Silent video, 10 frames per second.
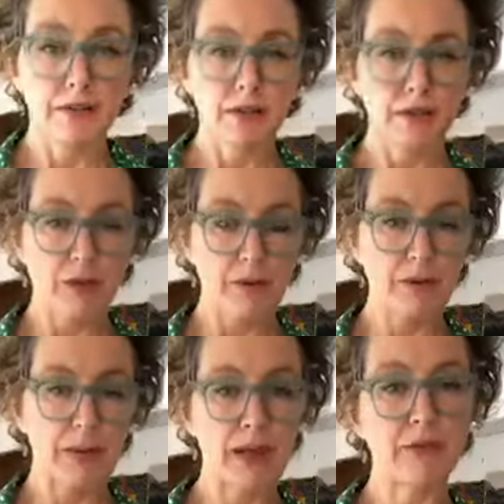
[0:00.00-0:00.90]
Swiped a
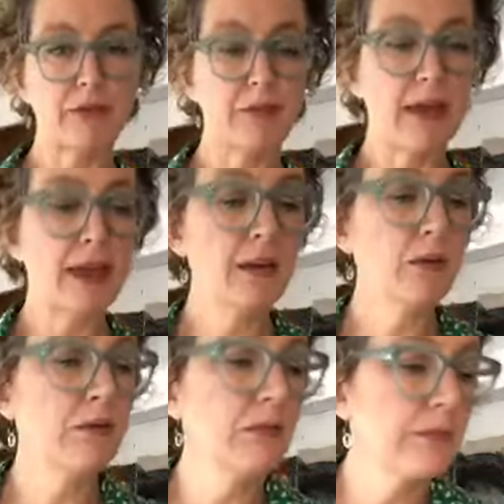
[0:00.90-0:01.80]
plant from the
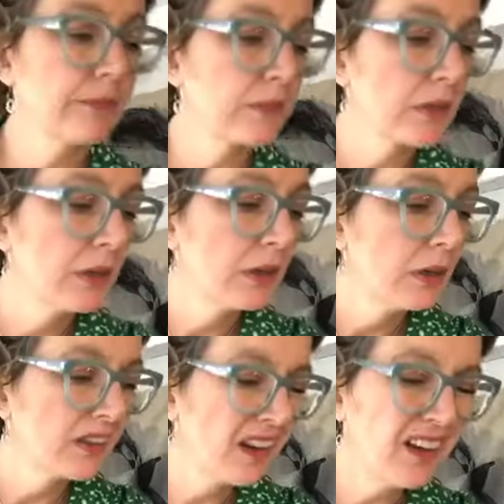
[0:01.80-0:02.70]
house.
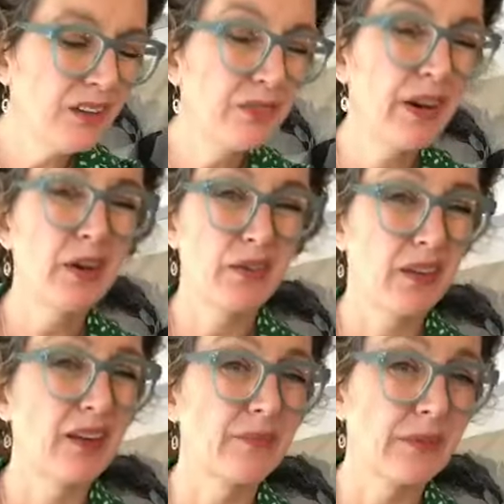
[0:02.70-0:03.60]
Kind of felt
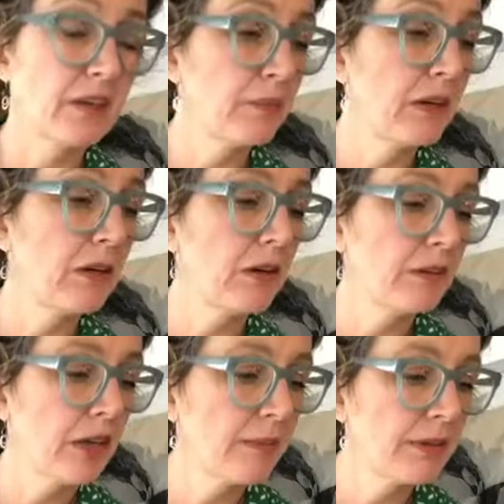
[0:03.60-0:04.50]
that I spend a
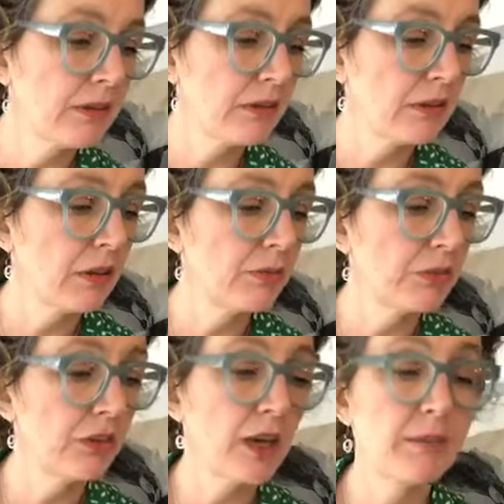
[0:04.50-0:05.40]
lot
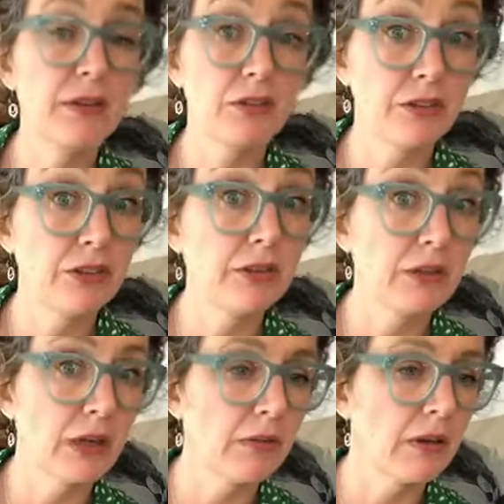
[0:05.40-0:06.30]
more time in the
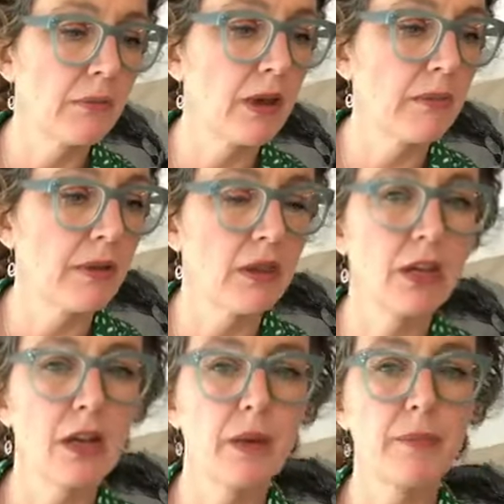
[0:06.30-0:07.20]
studio at the moment
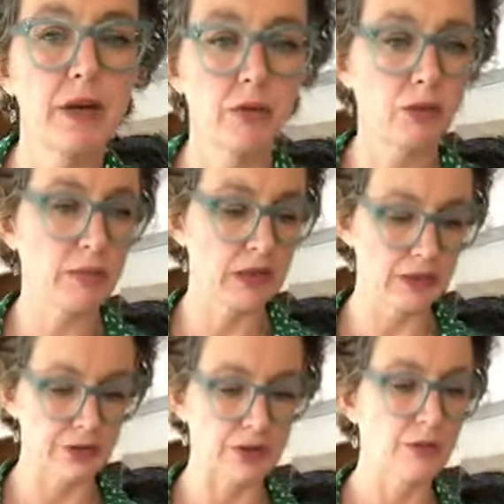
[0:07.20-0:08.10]
than I might normally
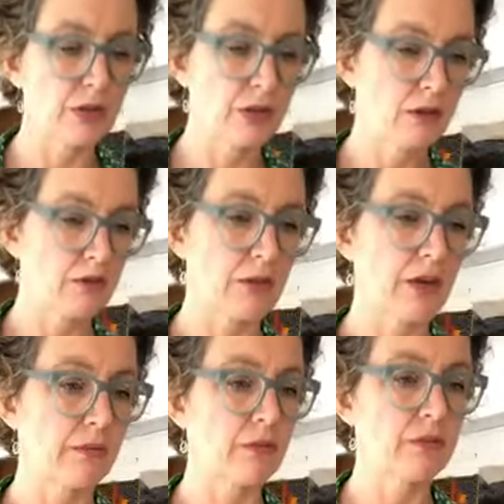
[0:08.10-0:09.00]
do, so
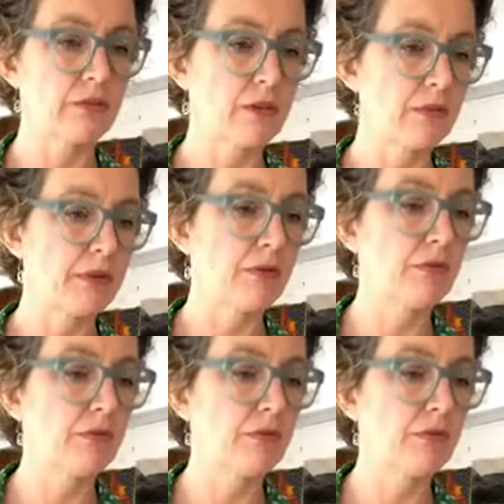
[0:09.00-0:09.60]
I wanted a bit